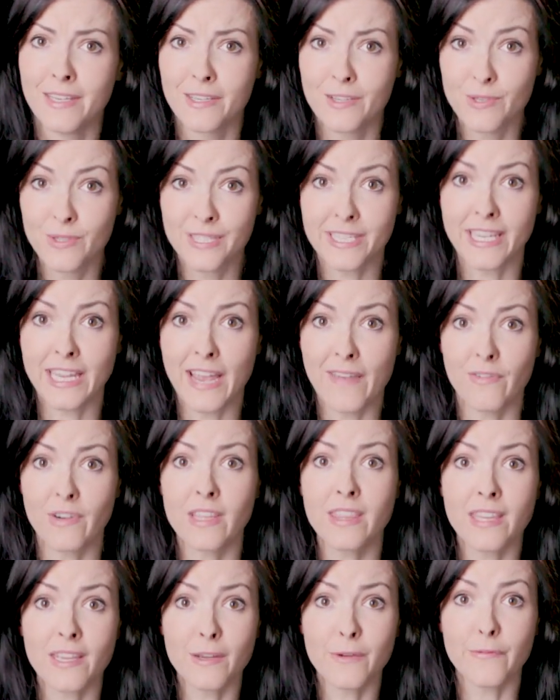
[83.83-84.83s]
using
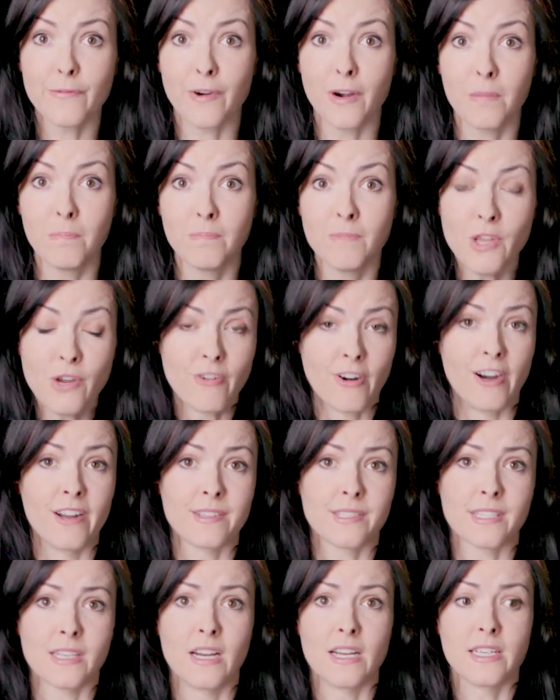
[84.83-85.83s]
everything from
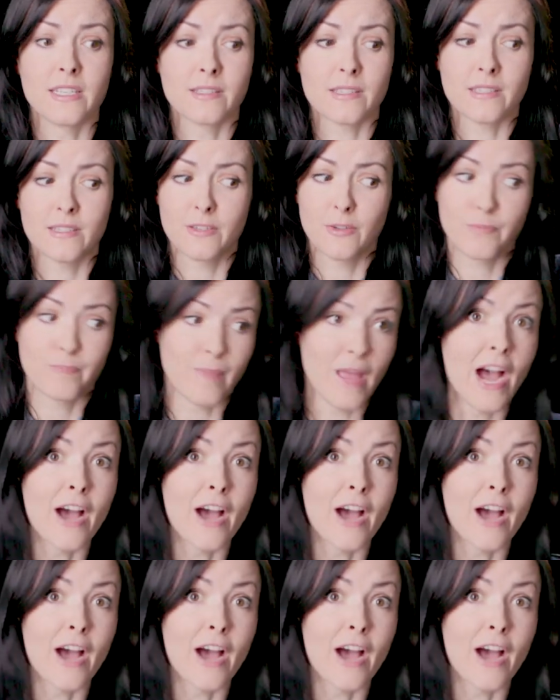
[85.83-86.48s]
neuroscience to